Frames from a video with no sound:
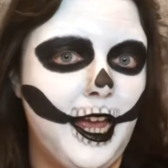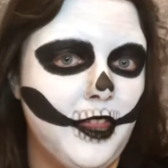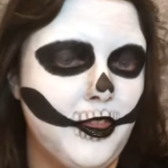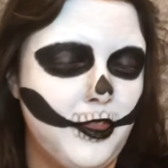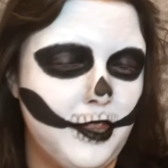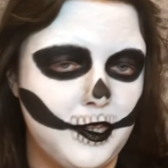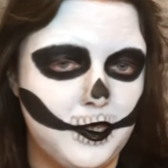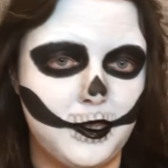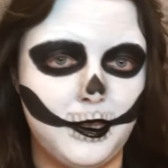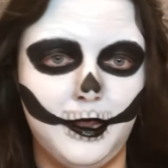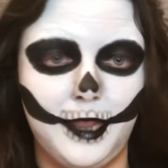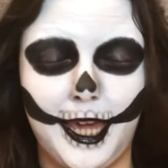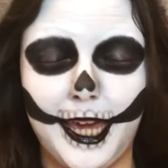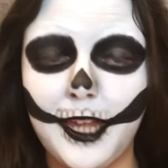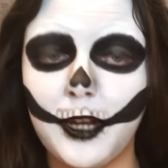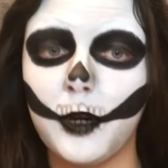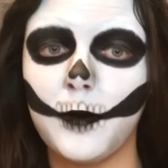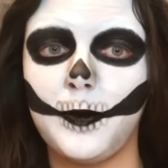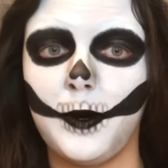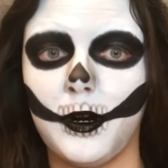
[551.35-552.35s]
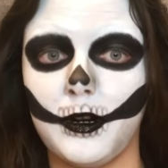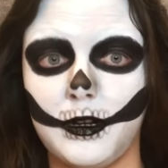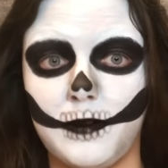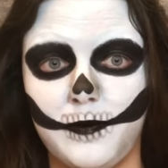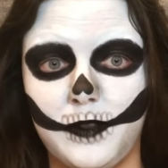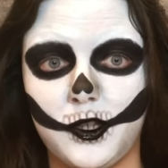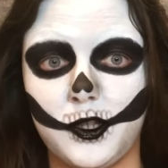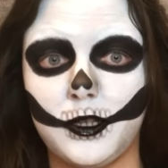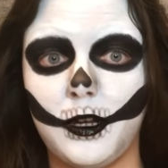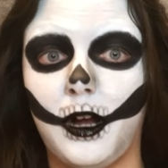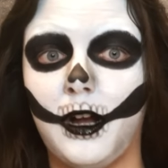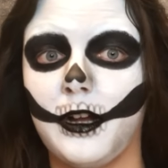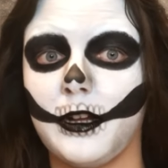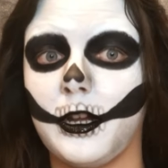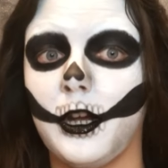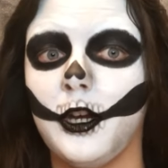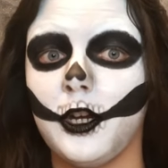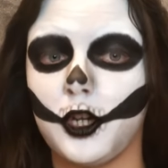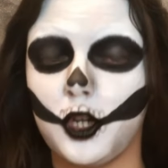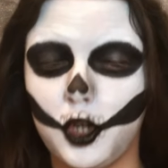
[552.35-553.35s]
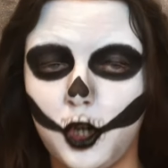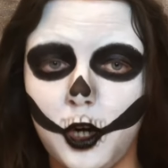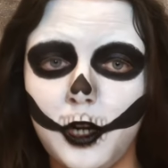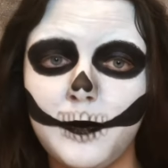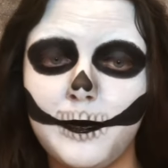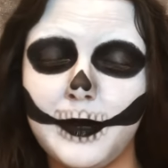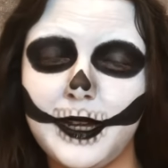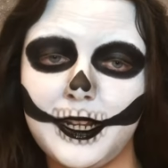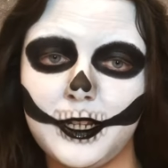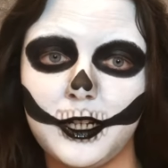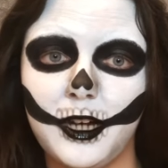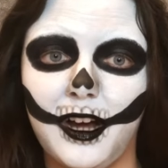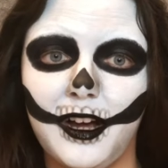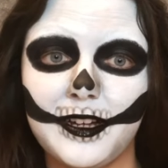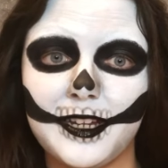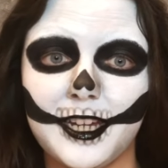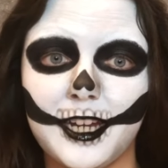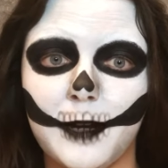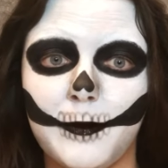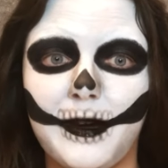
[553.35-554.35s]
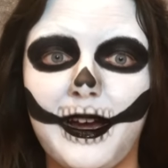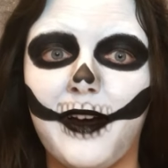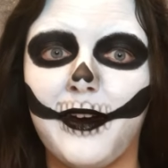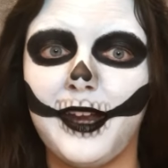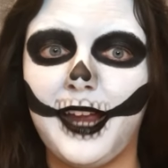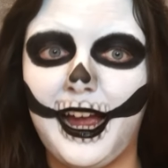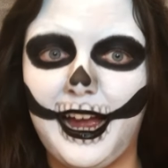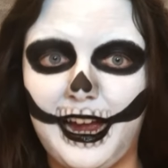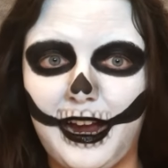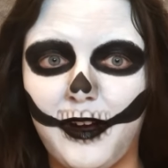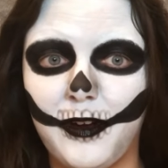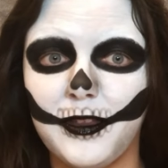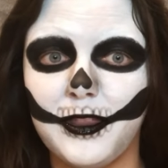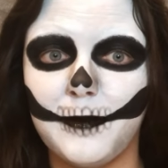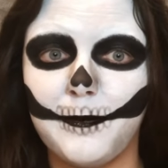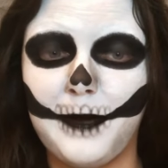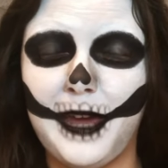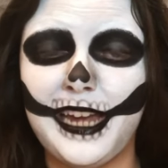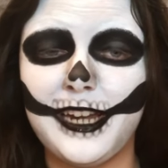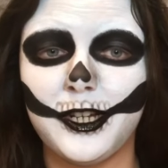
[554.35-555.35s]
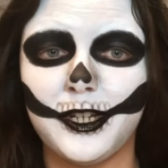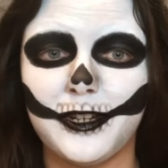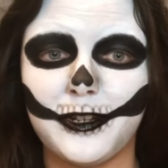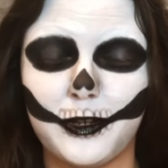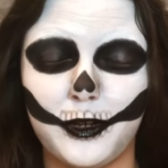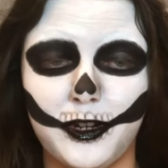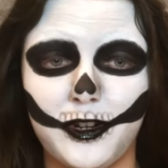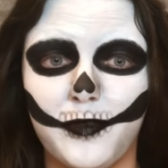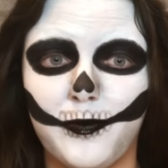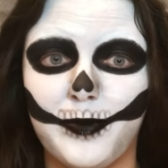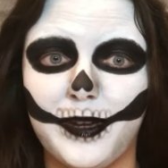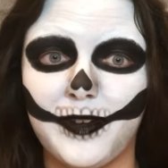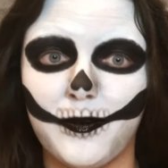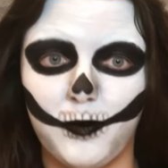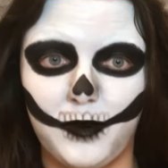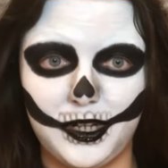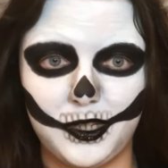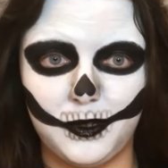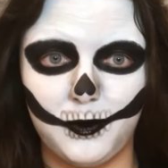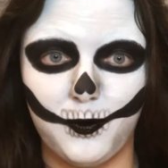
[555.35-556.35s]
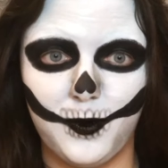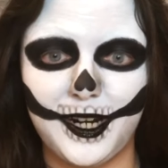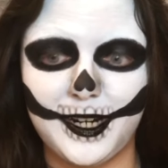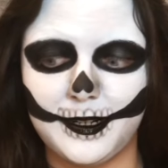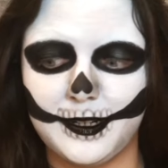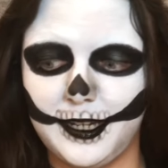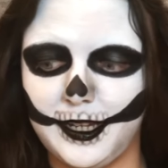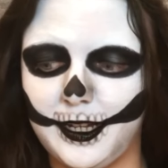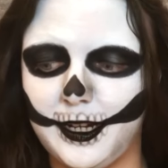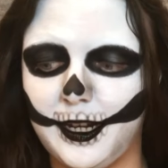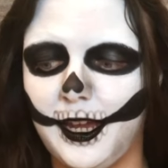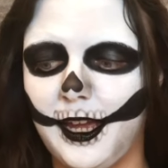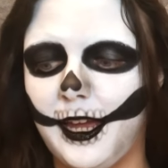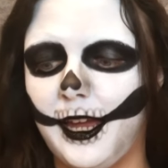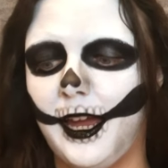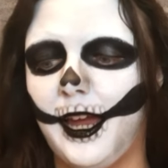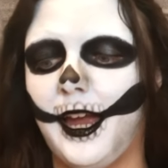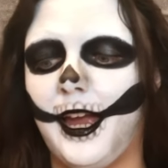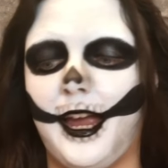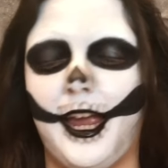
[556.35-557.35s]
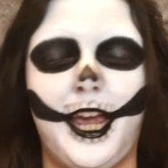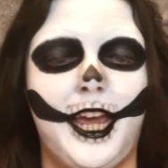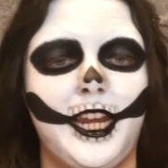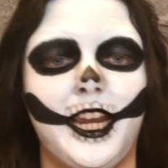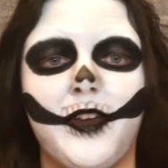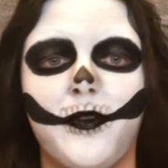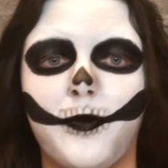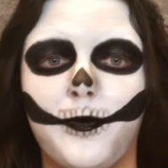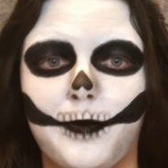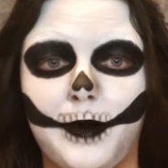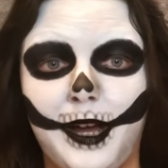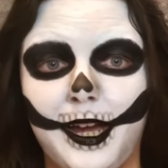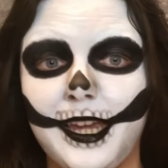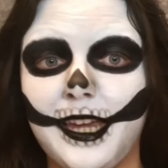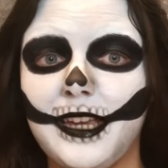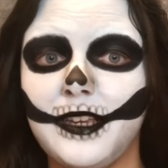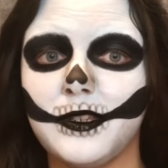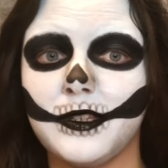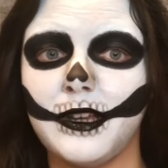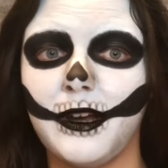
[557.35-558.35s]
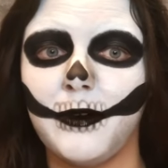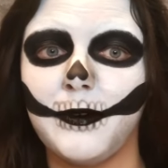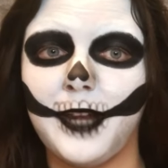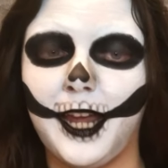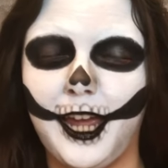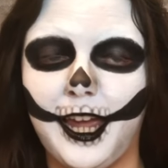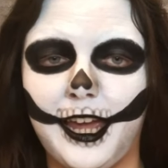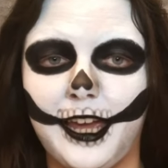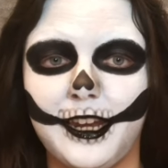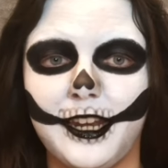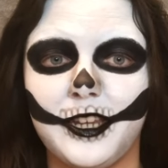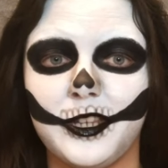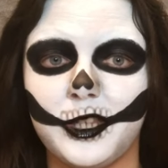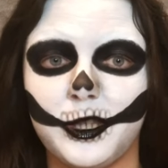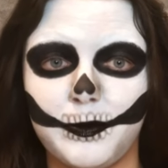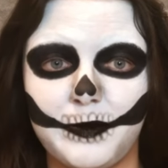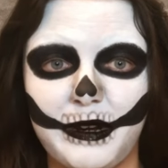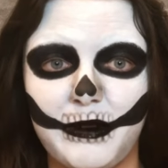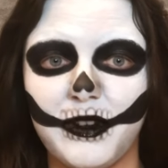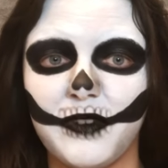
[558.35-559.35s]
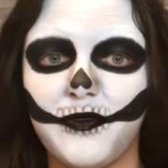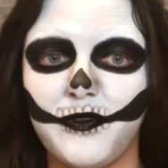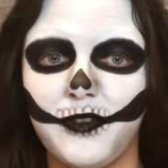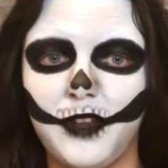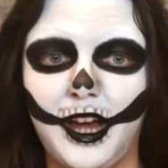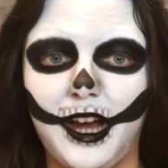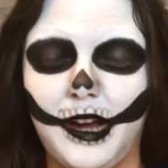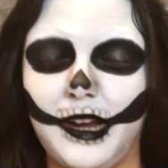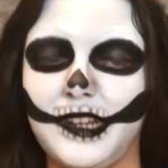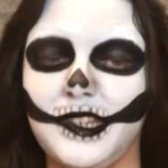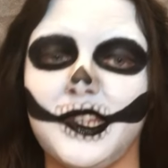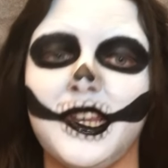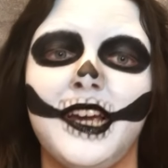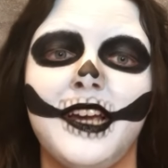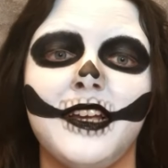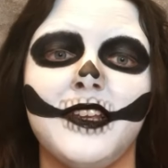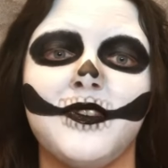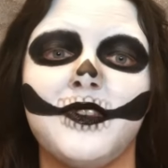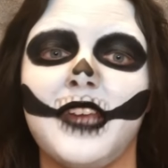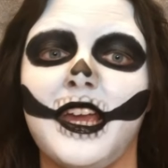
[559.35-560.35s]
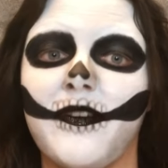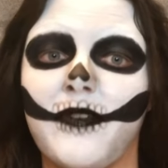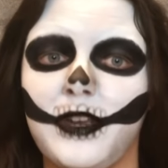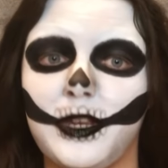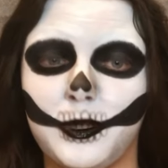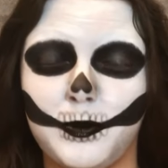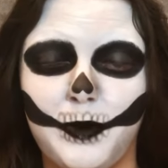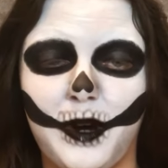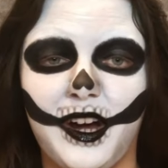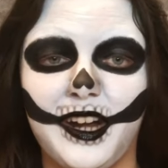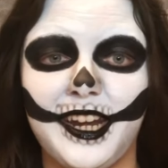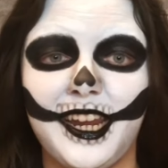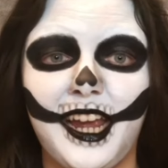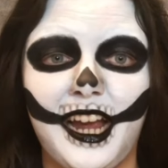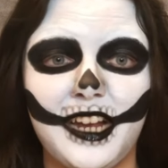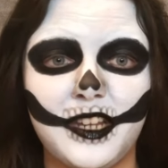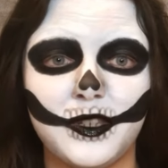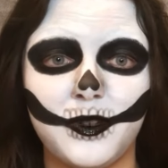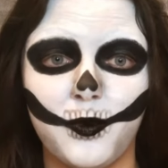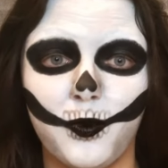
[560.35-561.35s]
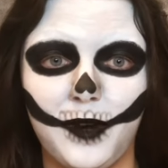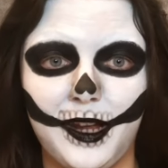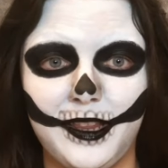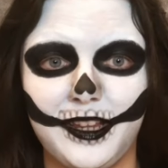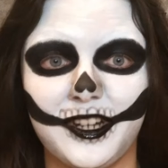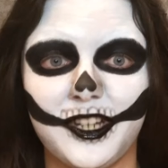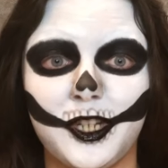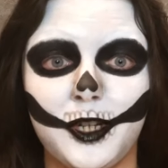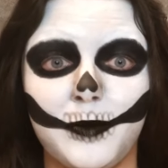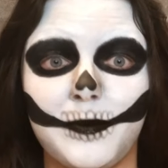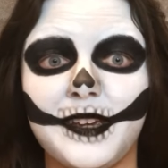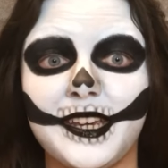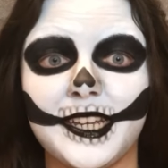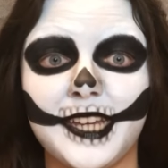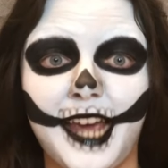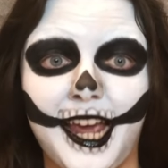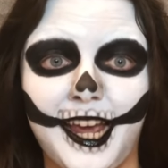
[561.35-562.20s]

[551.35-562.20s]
And this later part of the song could be talking about how the patient could have been resurrected, and if by his own hand his spirit flies, save his body as a relic to be